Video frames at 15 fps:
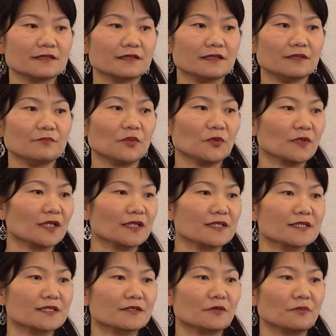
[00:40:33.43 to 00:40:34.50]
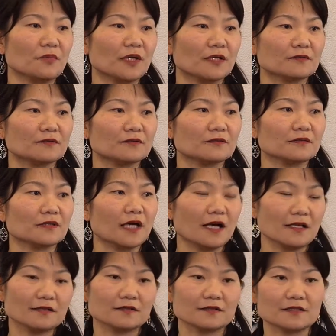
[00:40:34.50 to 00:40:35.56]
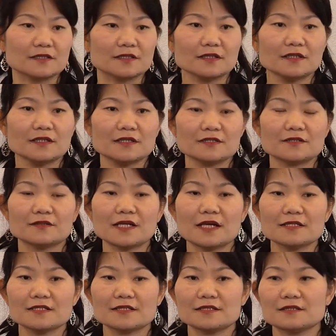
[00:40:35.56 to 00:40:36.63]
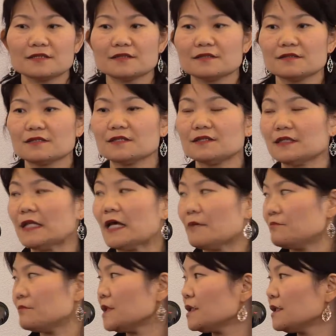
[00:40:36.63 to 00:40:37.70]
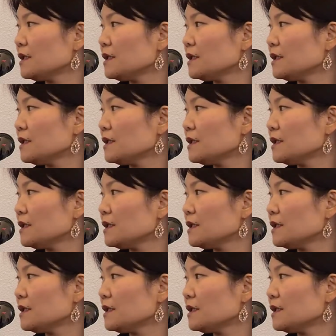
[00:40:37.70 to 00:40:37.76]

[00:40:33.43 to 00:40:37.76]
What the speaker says: importance compared to others. So that's the dilemma.